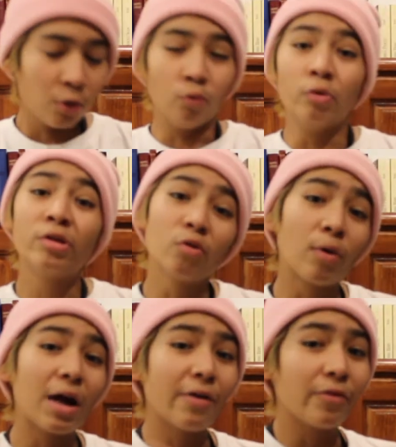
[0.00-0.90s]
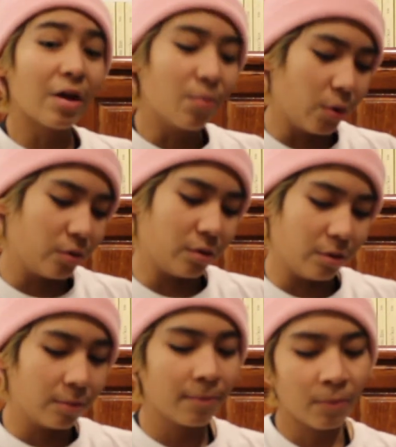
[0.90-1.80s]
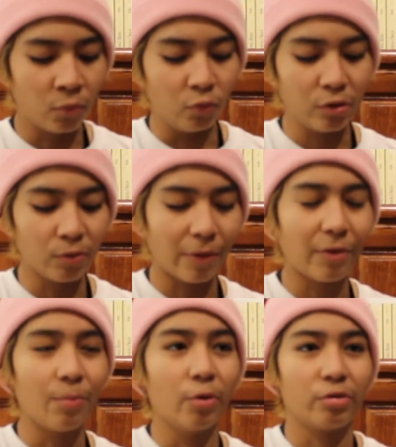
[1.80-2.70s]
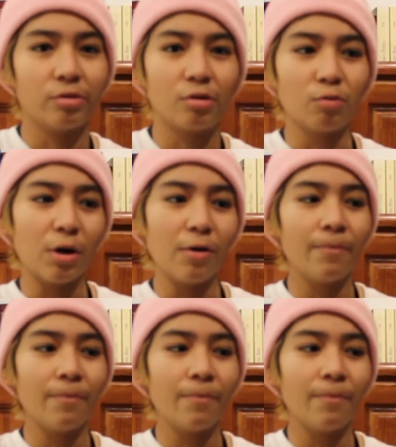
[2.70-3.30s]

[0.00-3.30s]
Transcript: Reason why I've not posted this while.